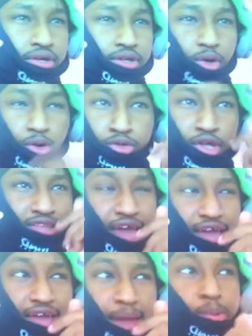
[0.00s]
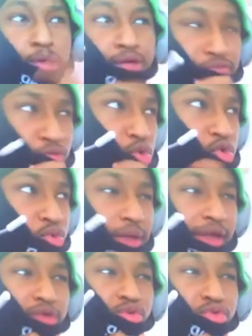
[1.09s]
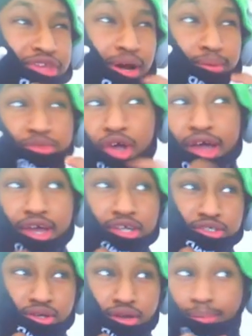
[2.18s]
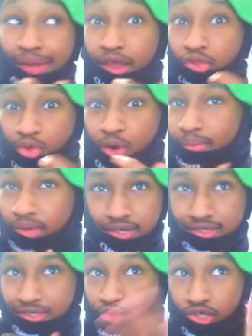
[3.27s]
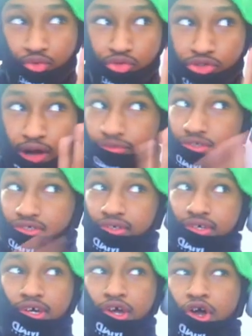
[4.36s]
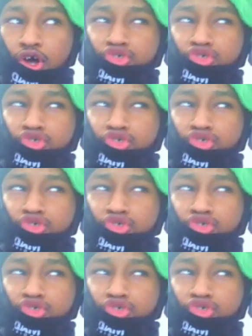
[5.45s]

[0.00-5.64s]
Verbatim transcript: Don't let that gameplay fool you, making you think I'm trash and I'm not a threat because he, he was obviously a, a